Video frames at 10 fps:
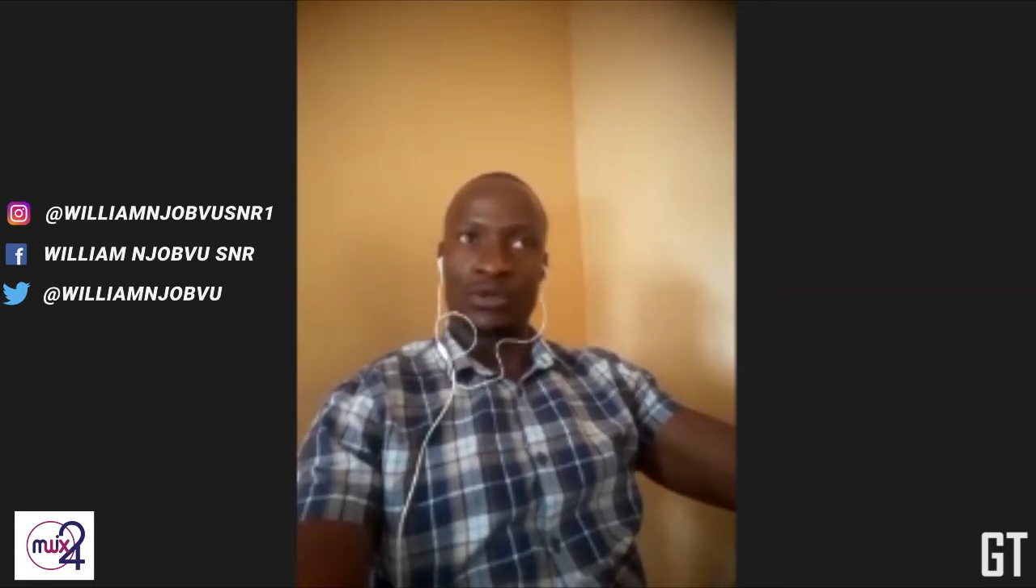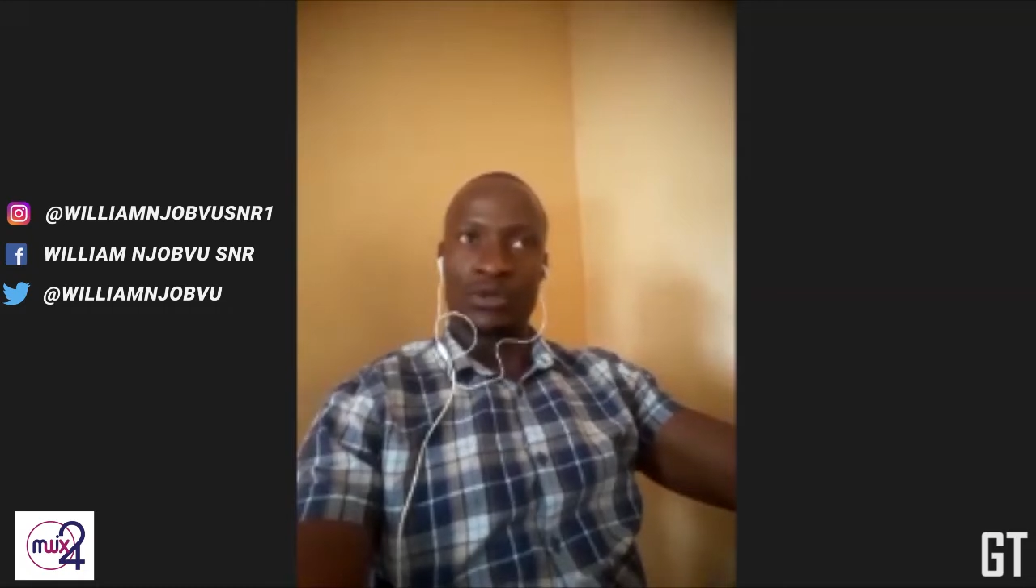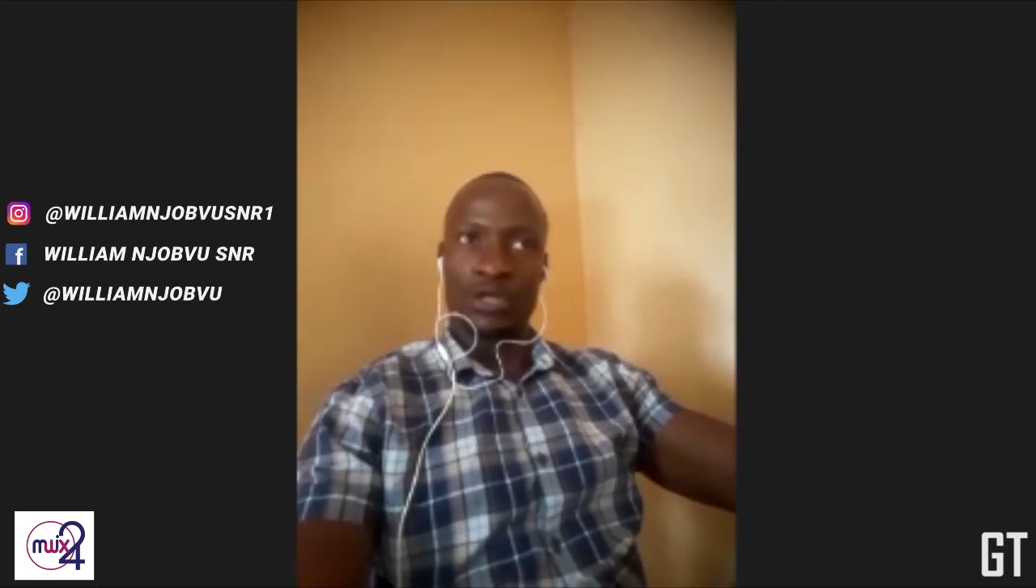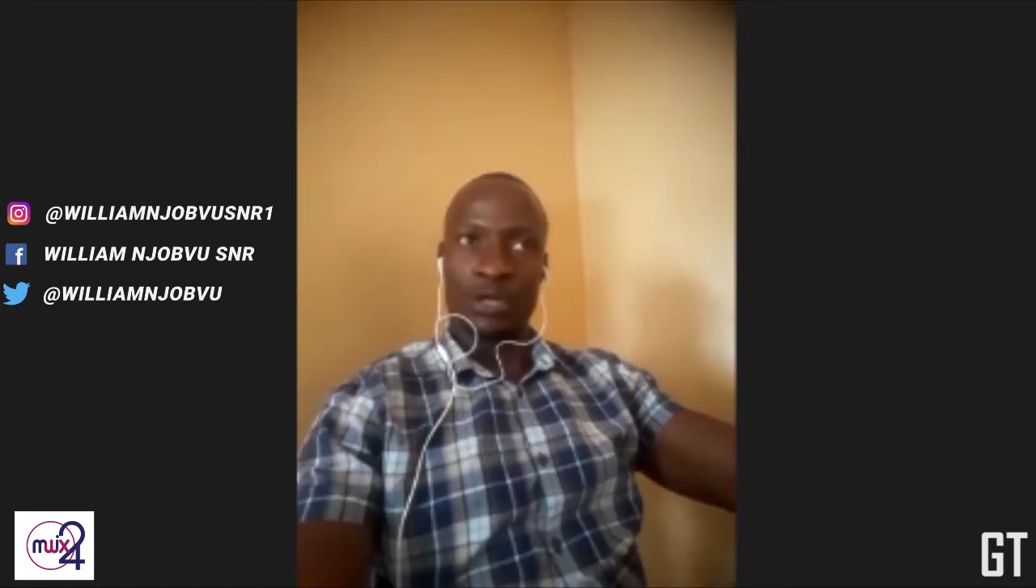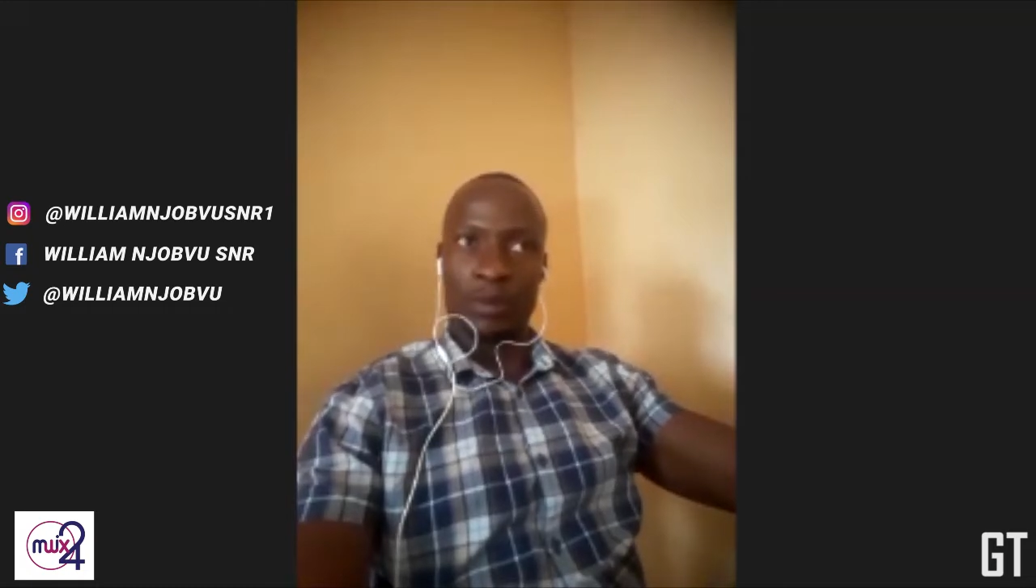
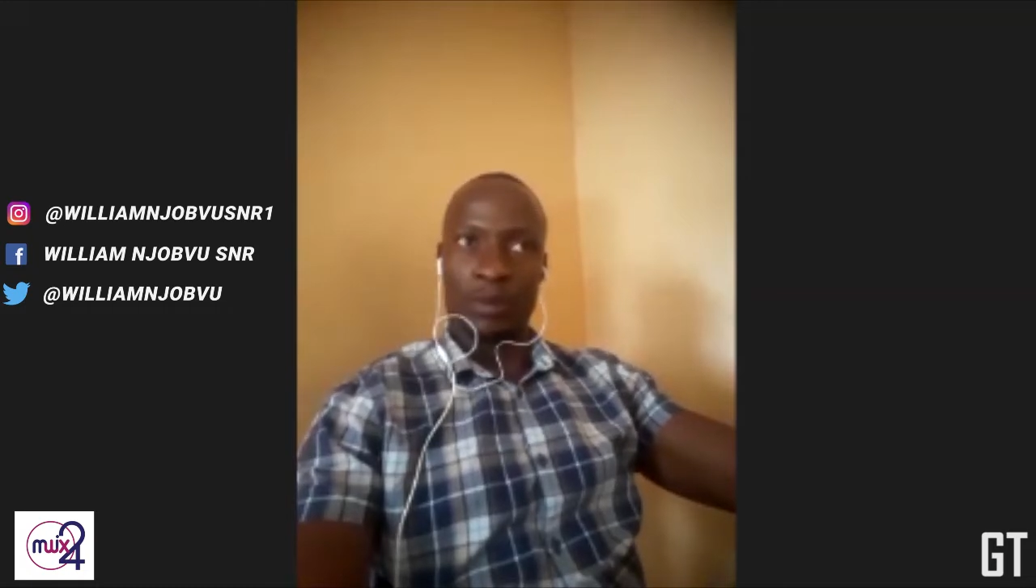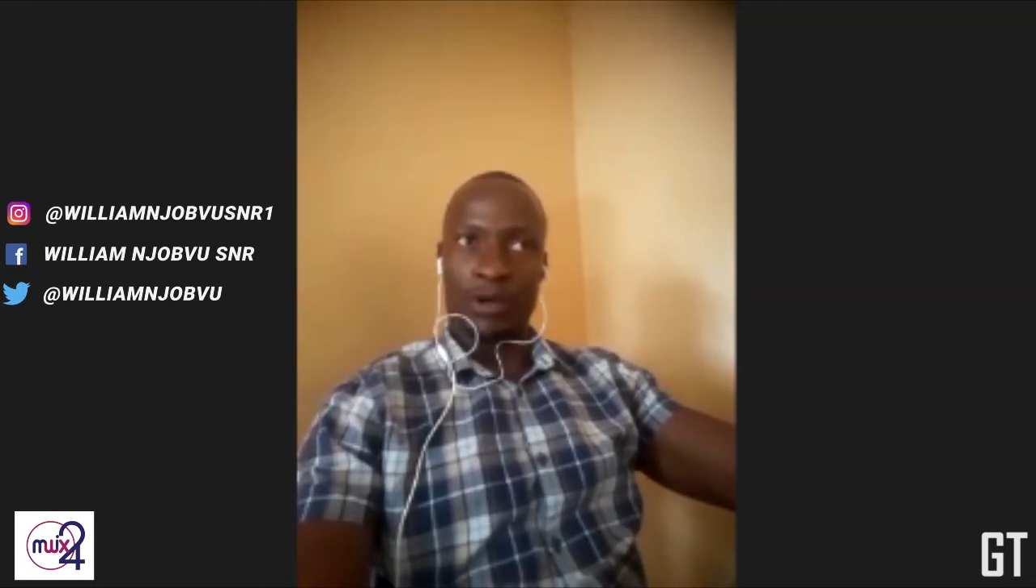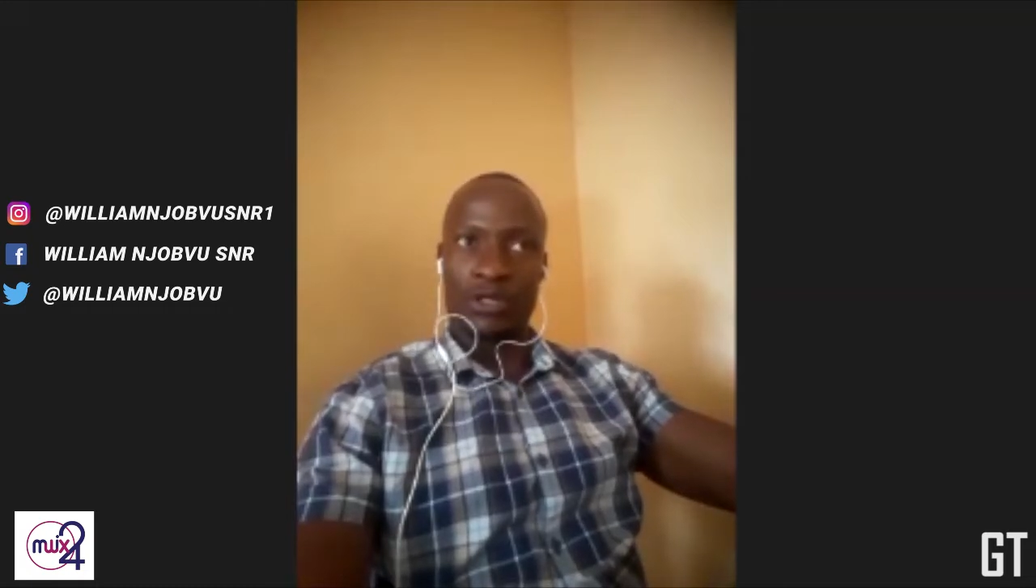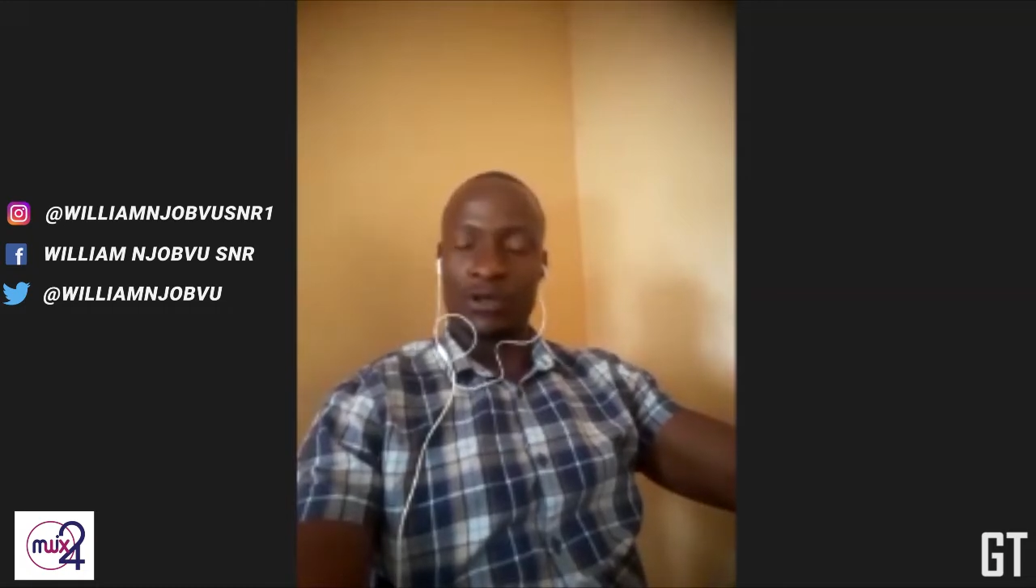keep ourselves